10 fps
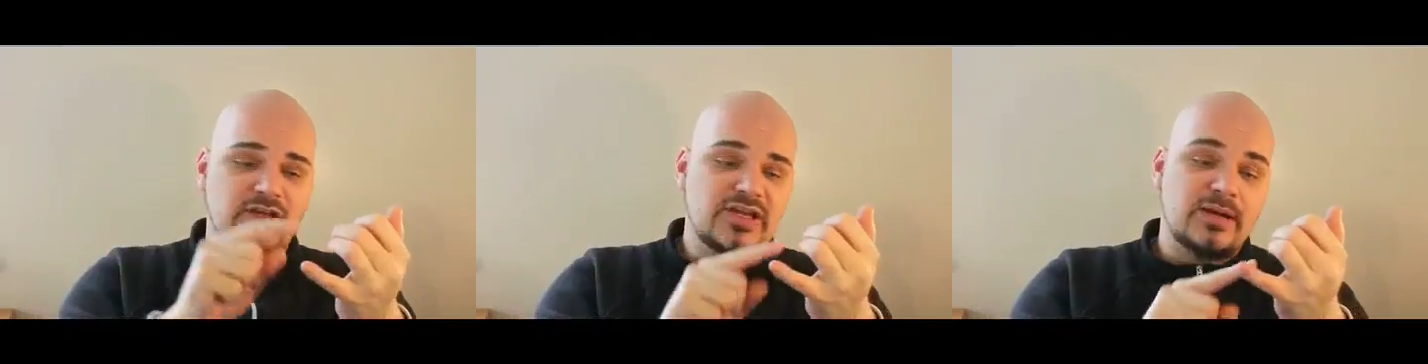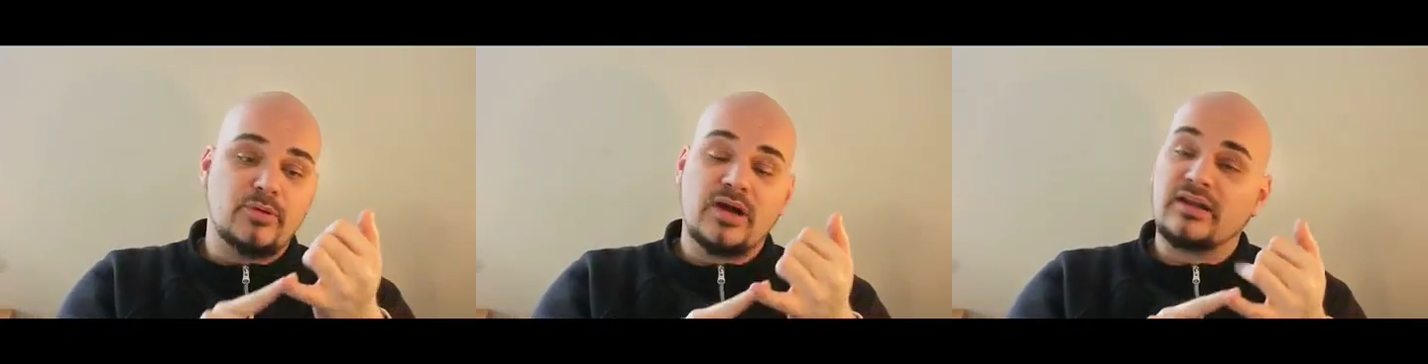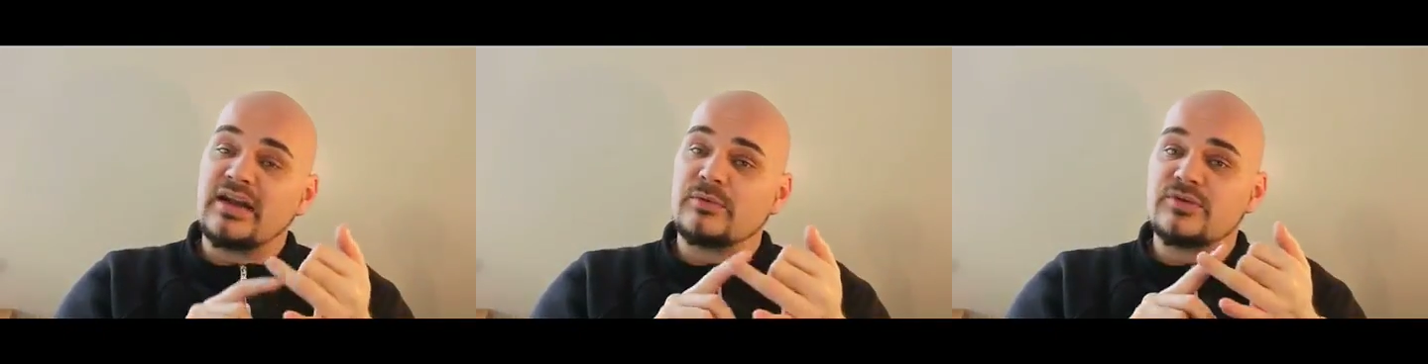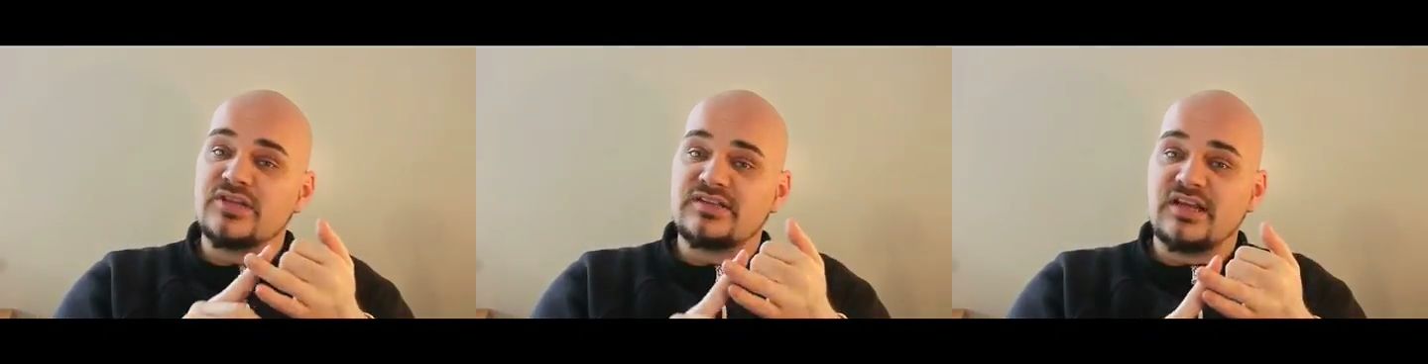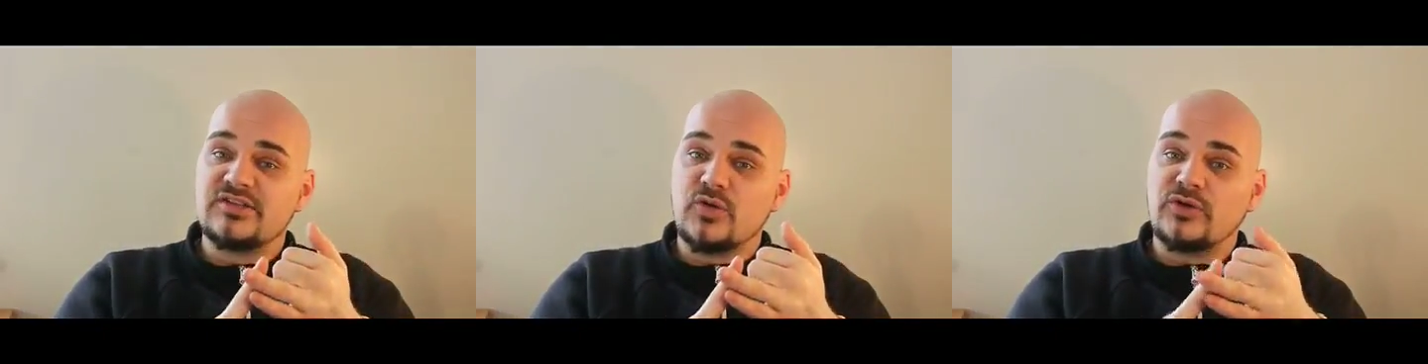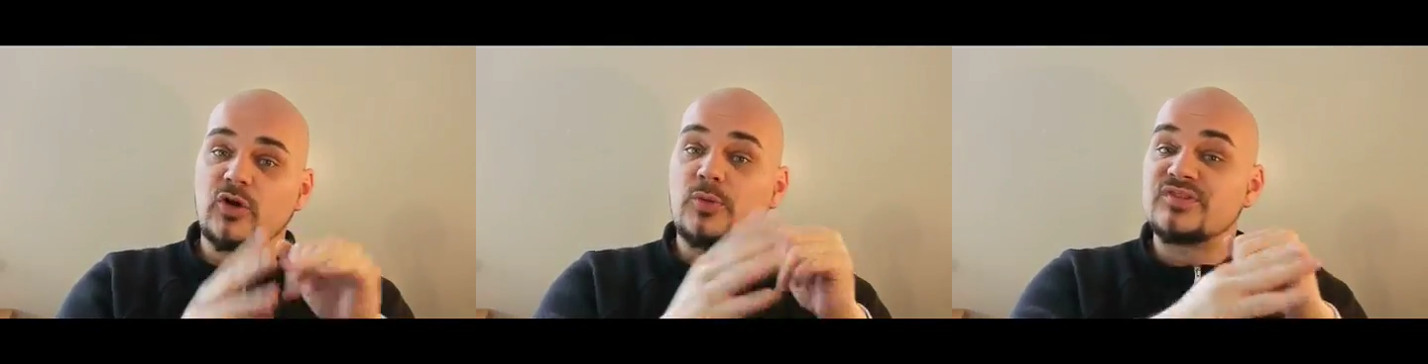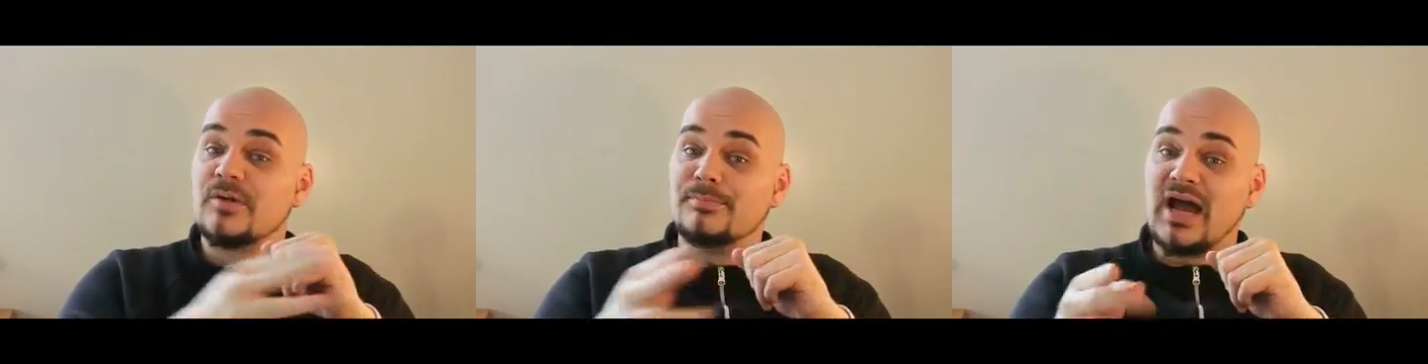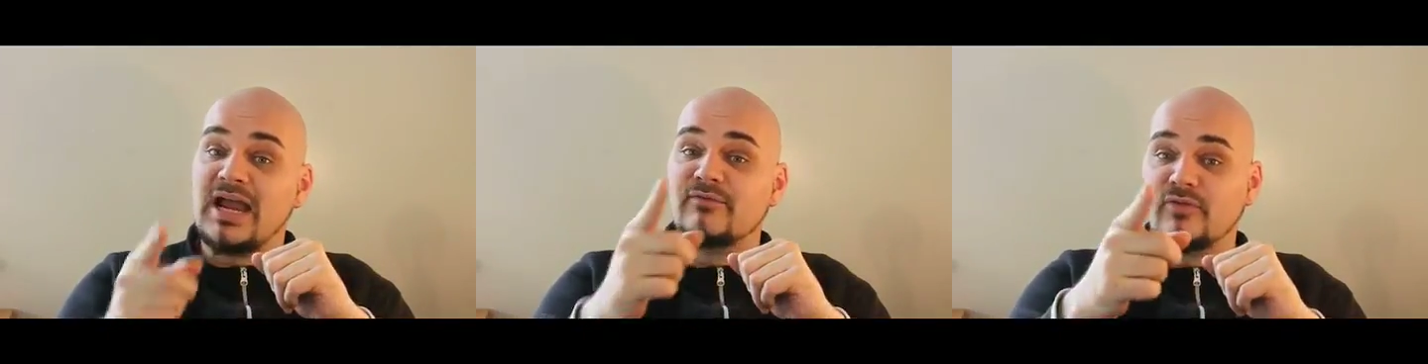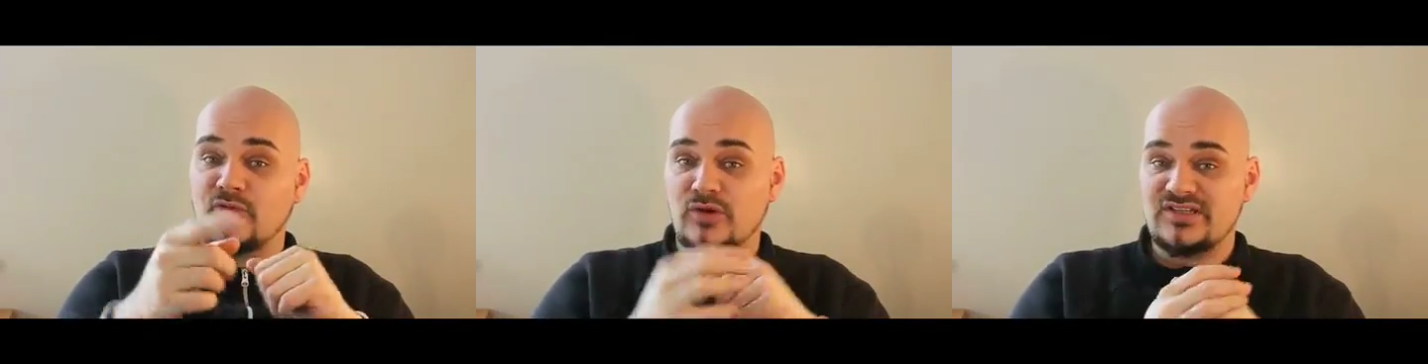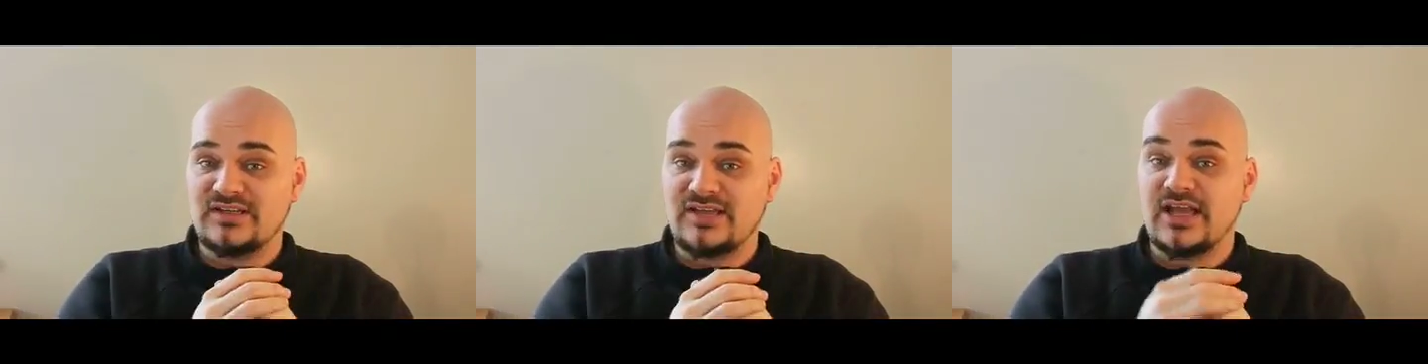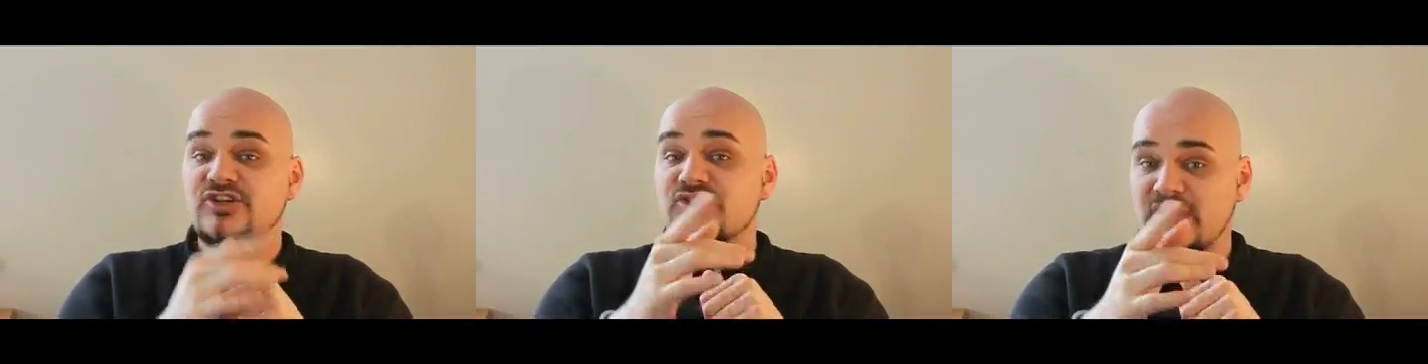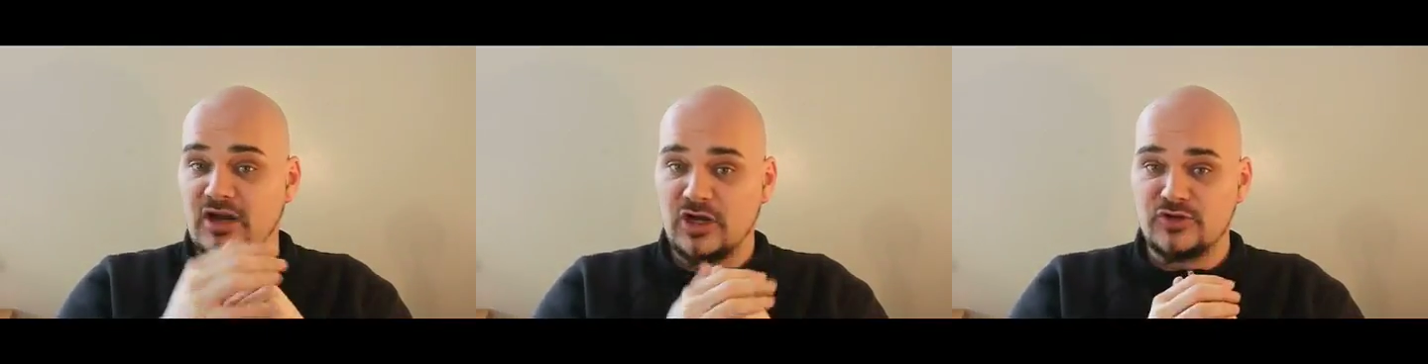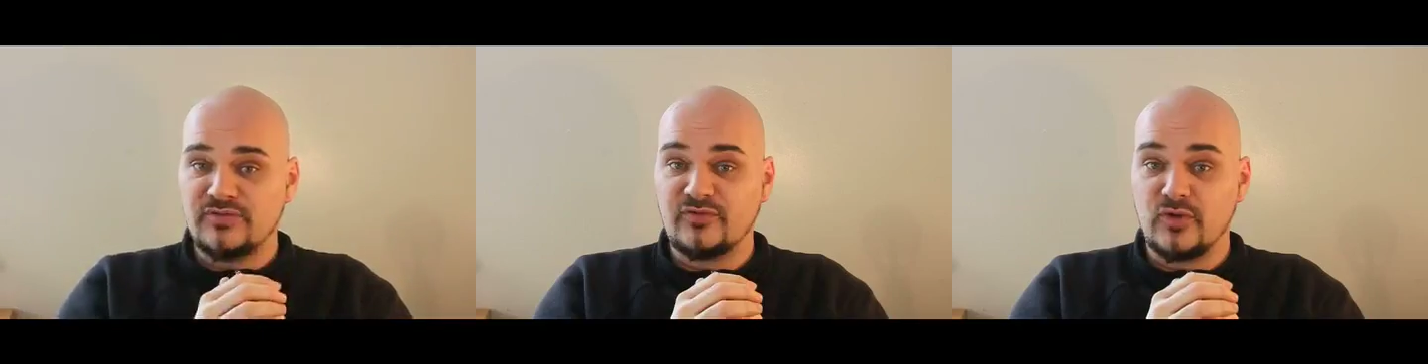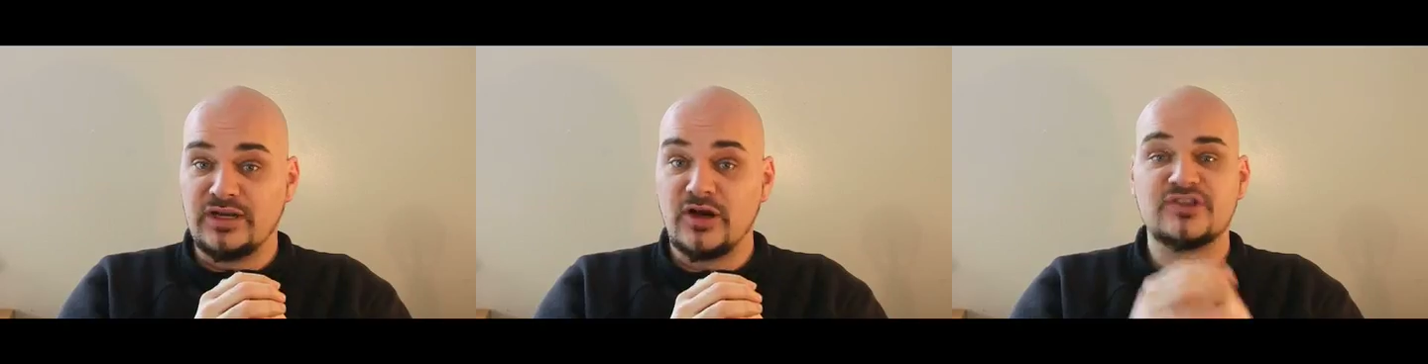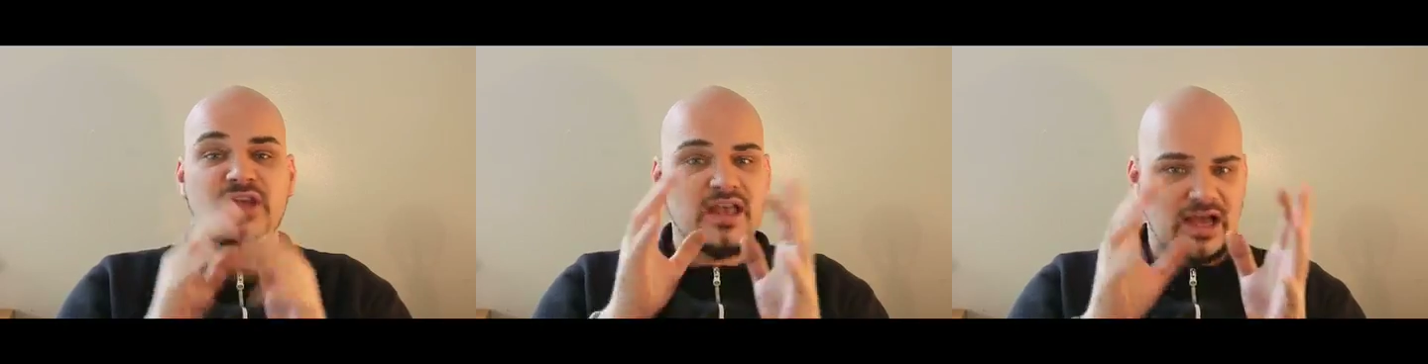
you had Braylon Edwards and Santonio Holmes combined for 14 catches and 140 yards.